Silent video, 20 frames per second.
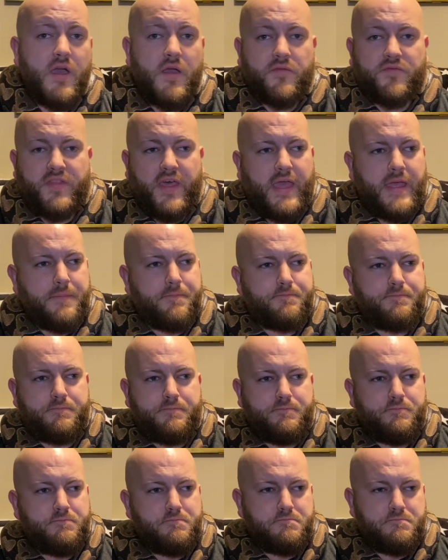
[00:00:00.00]
They
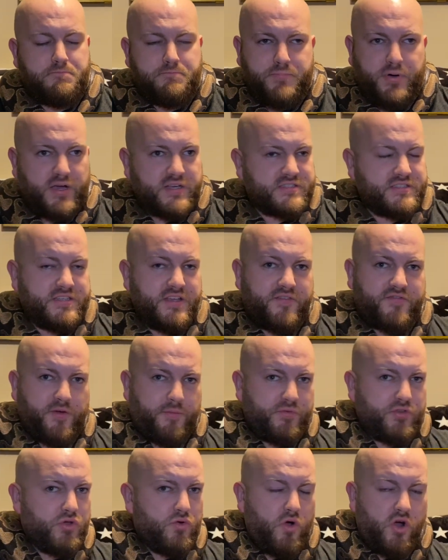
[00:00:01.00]
busted
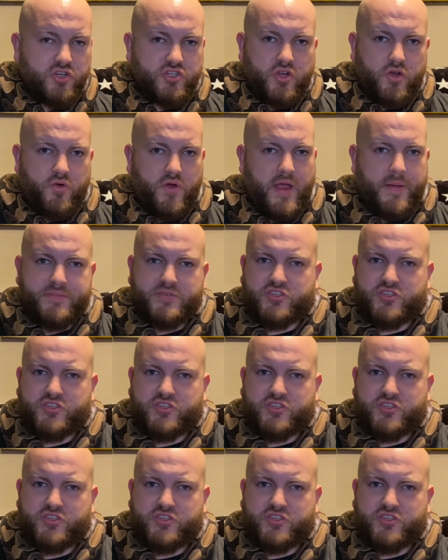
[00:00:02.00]
from 200 grams